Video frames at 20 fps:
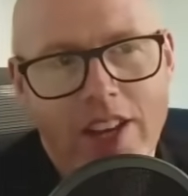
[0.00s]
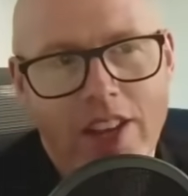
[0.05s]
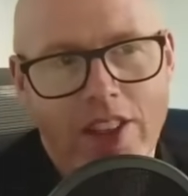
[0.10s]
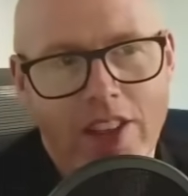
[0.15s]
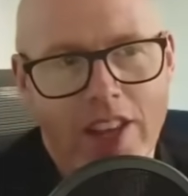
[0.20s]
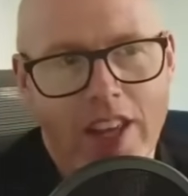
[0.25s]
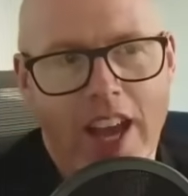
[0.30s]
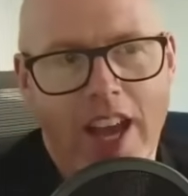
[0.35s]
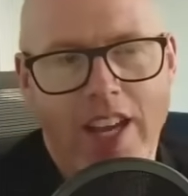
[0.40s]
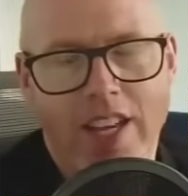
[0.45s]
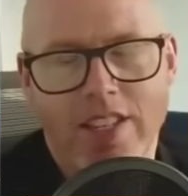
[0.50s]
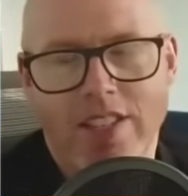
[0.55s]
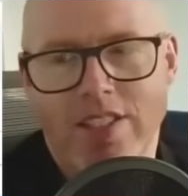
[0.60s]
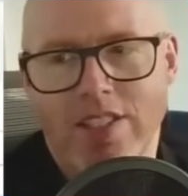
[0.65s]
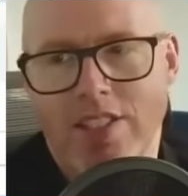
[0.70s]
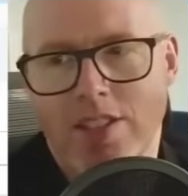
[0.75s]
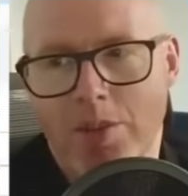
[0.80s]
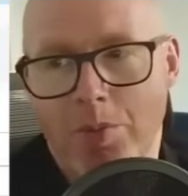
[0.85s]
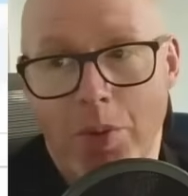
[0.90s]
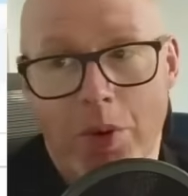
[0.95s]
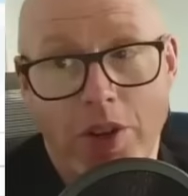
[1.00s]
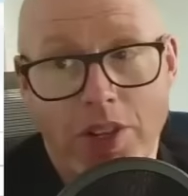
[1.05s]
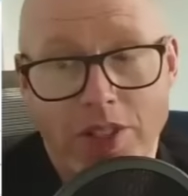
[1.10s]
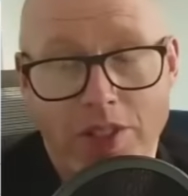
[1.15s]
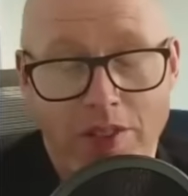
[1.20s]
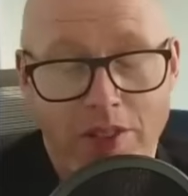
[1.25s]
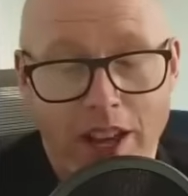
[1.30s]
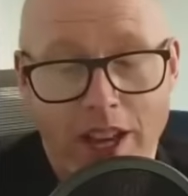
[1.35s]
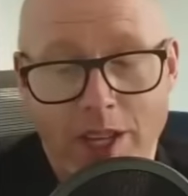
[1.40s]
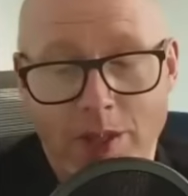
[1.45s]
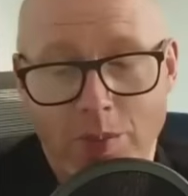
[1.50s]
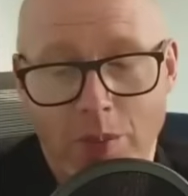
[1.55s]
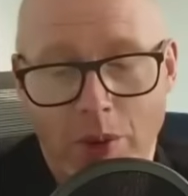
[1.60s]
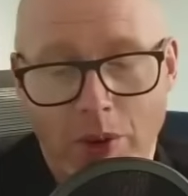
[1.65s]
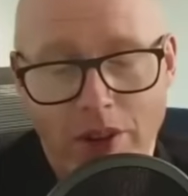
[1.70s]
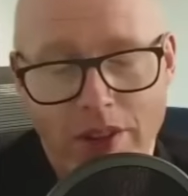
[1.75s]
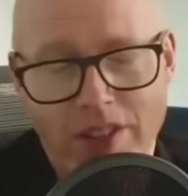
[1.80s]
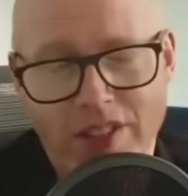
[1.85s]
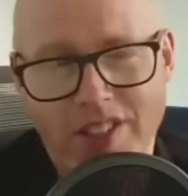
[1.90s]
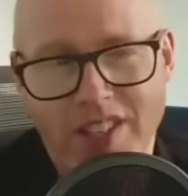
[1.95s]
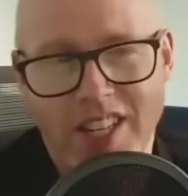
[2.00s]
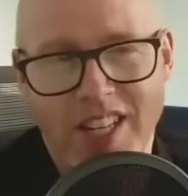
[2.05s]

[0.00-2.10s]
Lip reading: the price of gas boilers